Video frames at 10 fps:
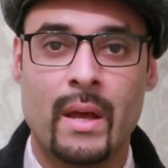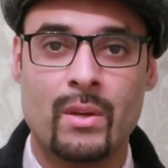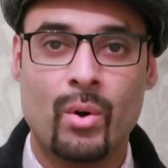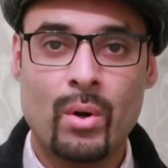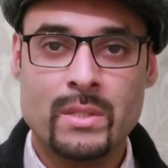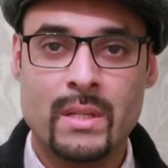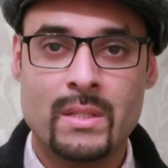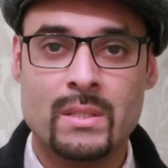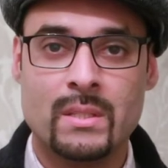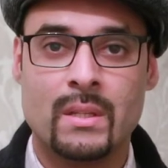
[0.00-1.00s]
A
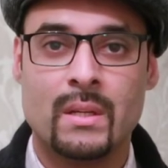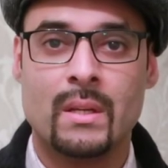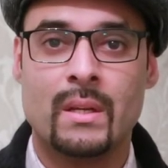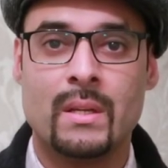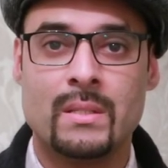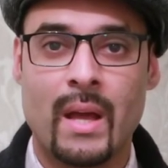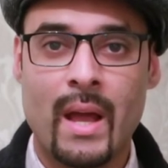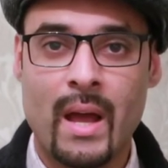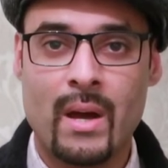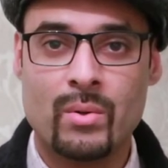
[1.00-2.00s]
cottage is a
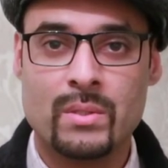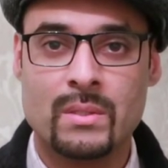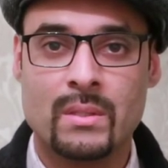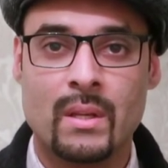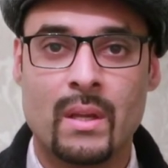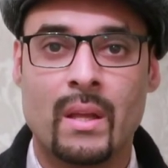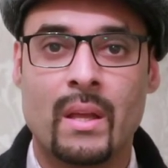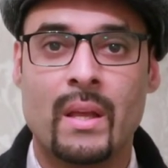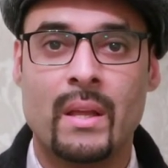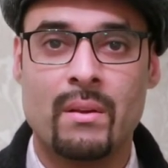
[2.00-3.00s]
house
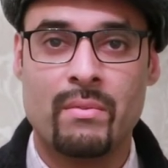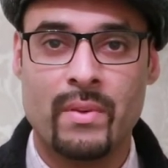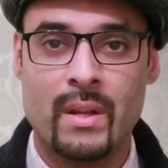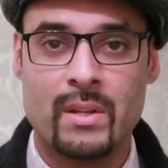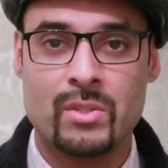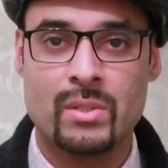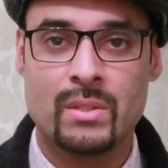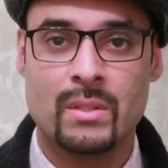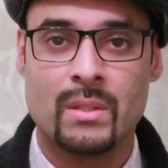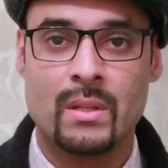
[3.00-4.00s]
in a village.